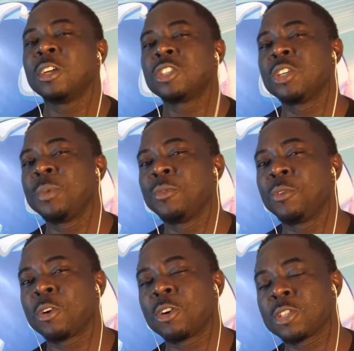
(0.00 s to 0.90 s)
should be
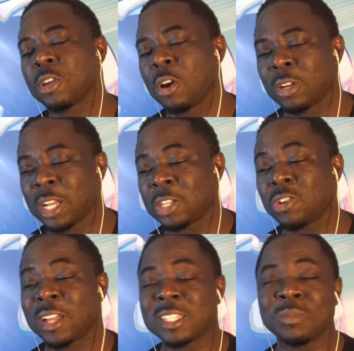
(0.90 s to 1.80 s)
focused on
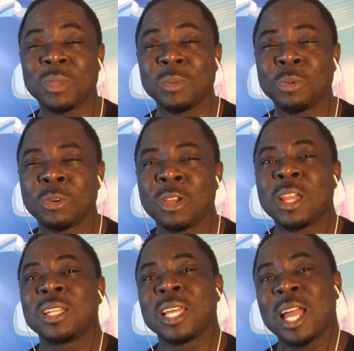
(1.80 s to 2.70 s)
attracting people
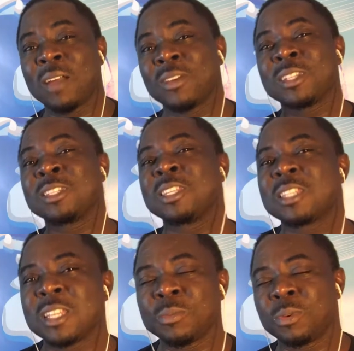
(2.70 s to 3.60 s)
that have
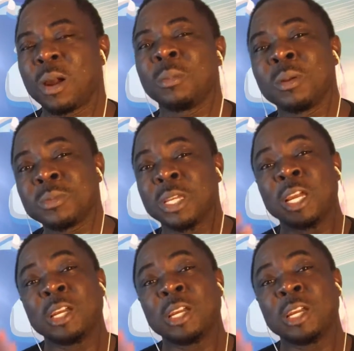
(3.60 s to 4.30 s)
existing problems